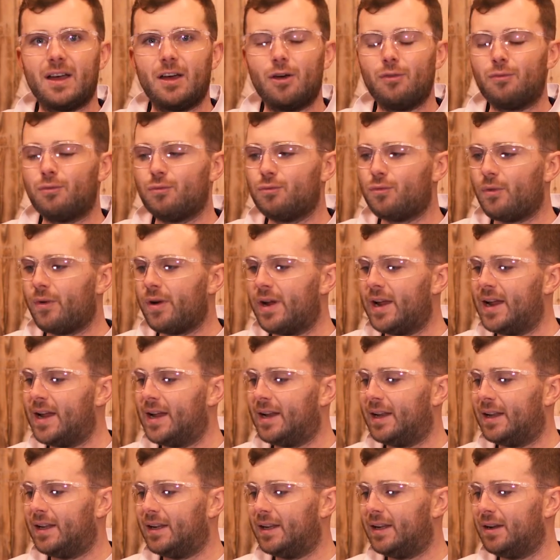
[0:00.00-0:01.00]
a
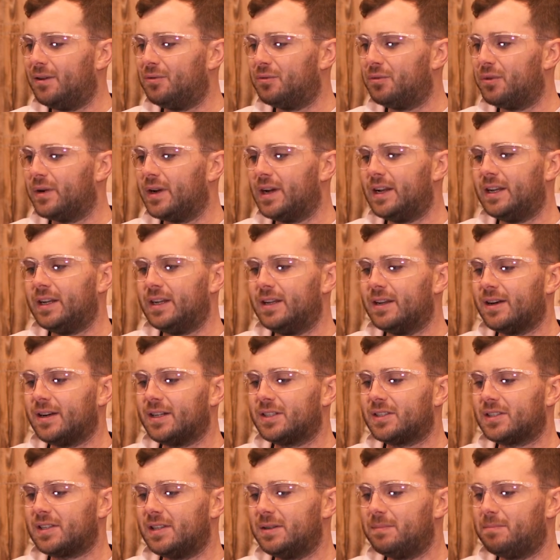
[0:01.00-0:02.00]
really, really
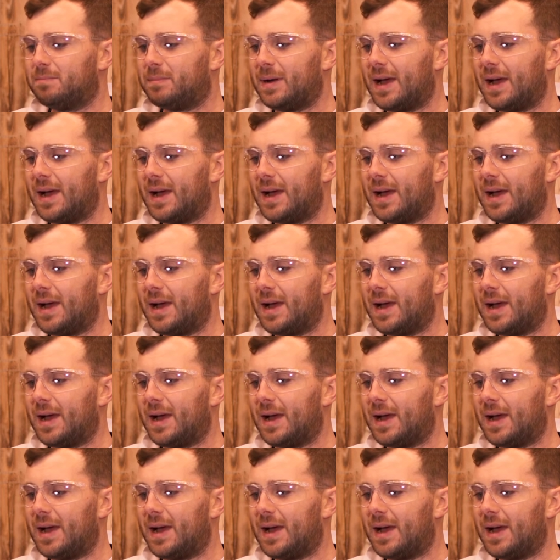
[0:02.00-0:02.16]
nicely